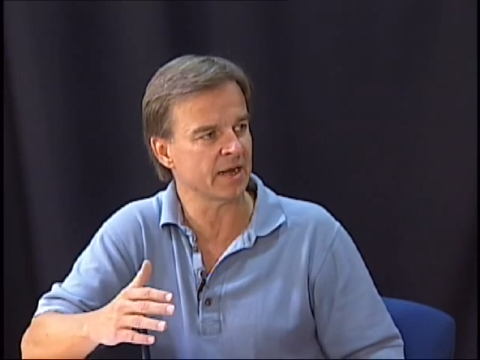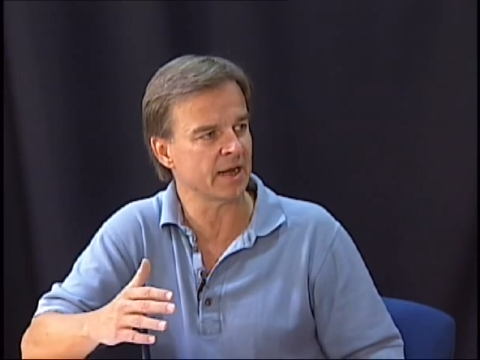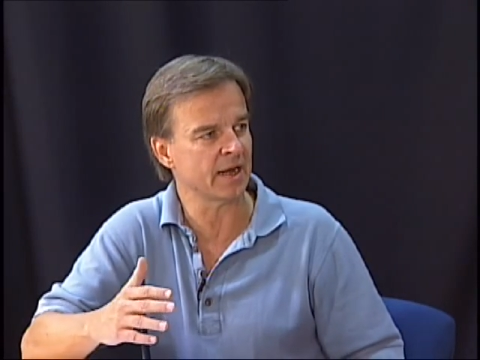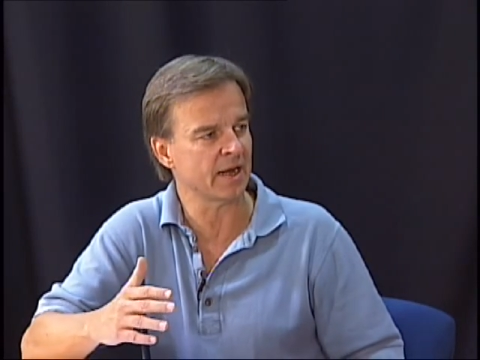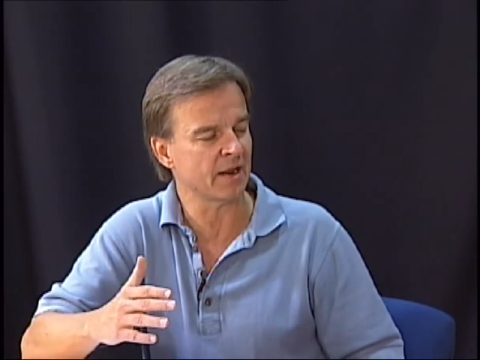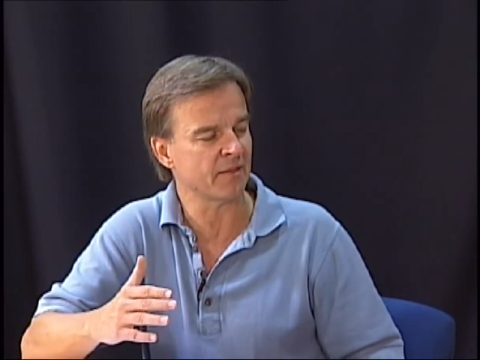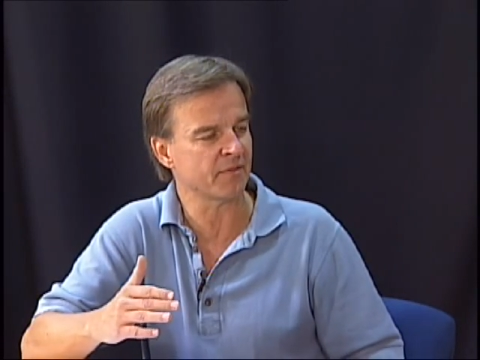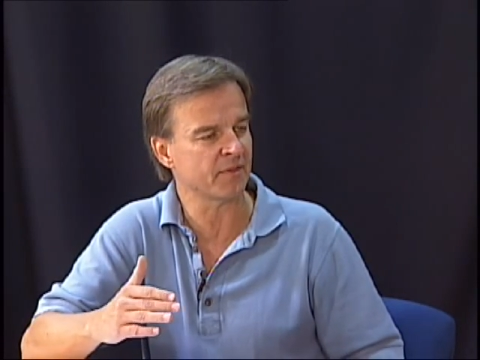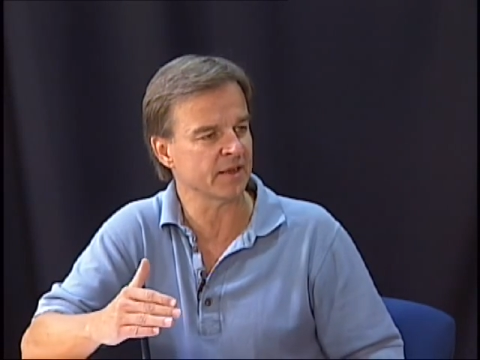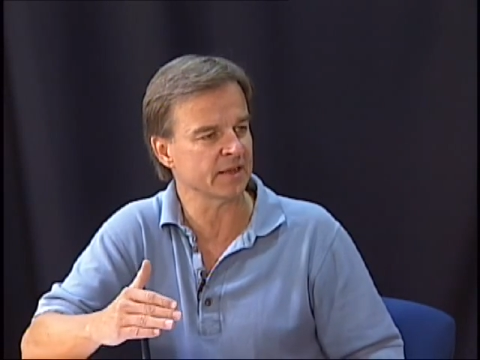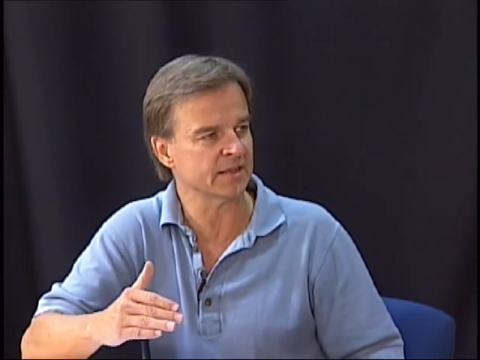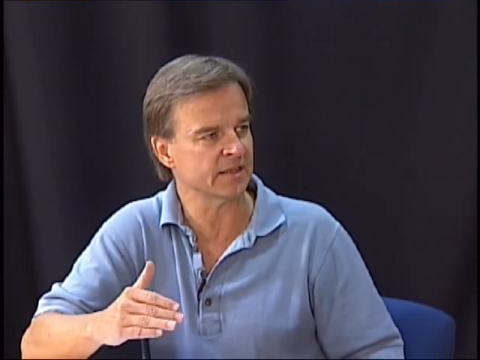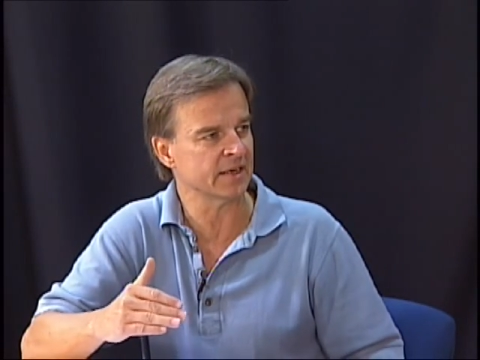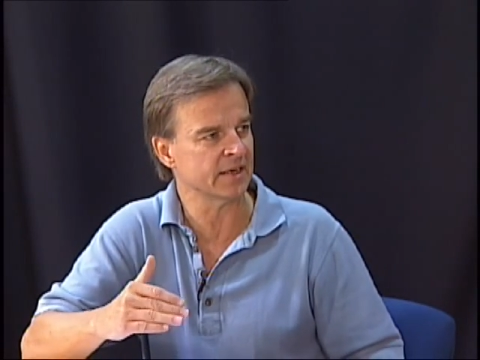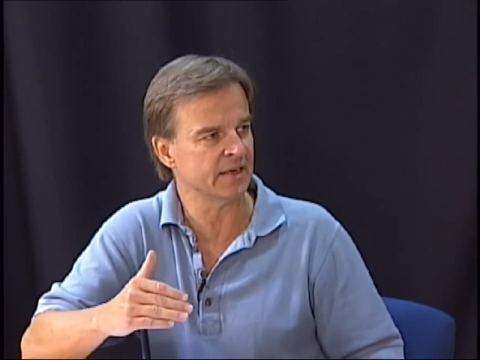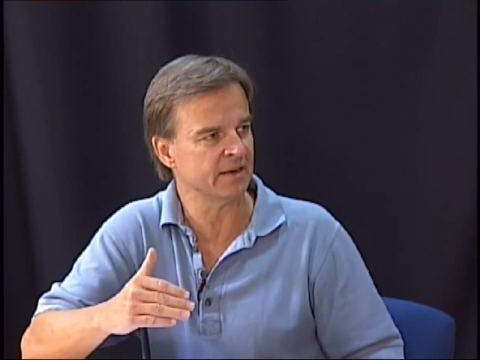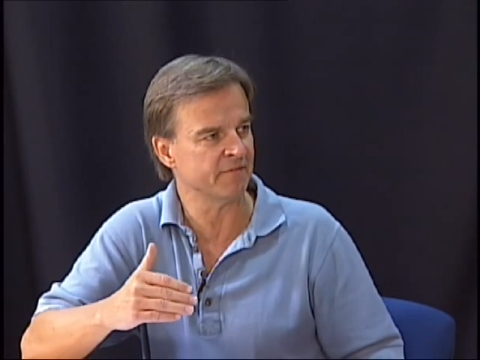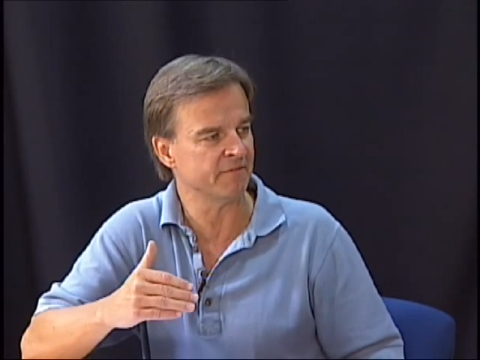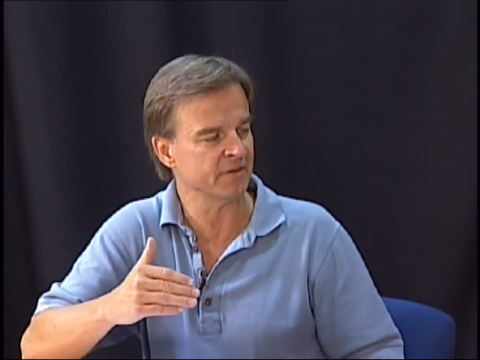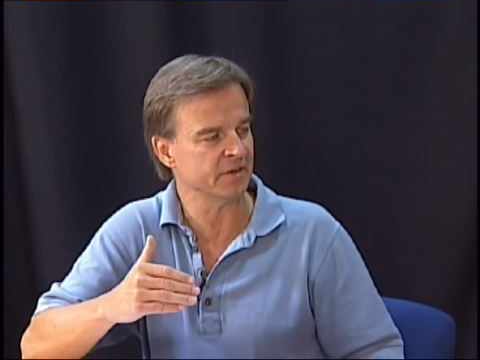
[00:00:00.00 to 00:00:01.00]
And I think that
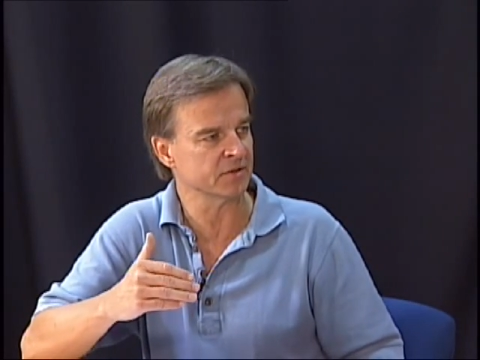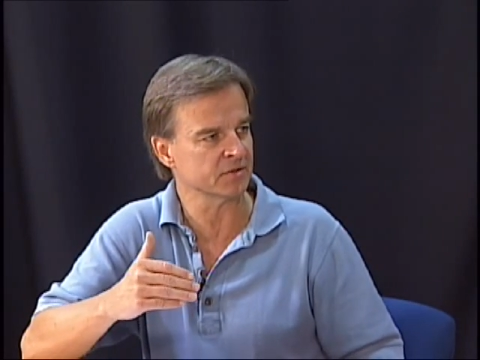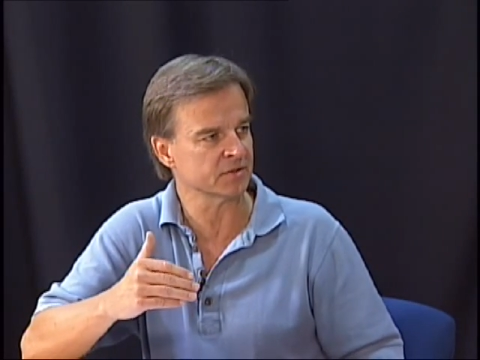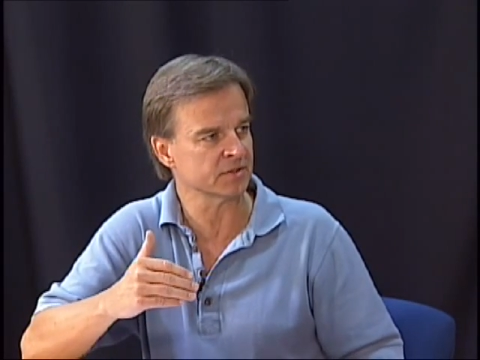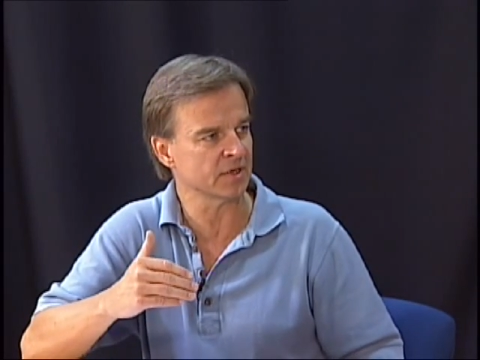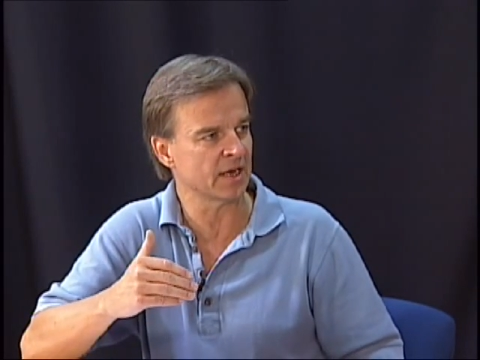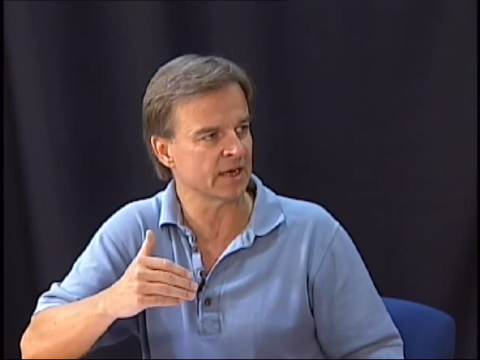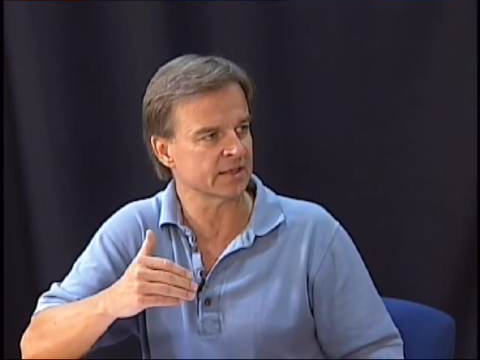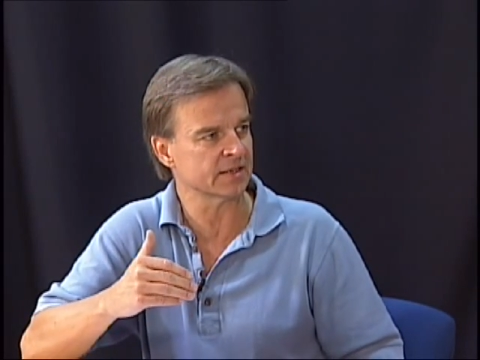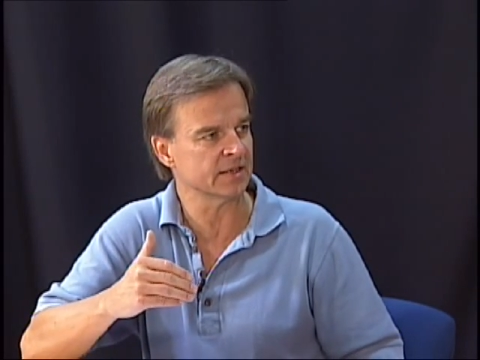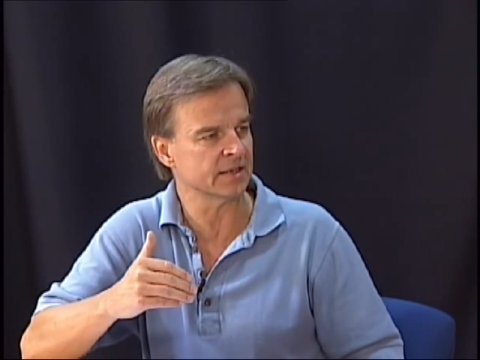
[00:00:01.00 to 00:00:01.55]
he feels like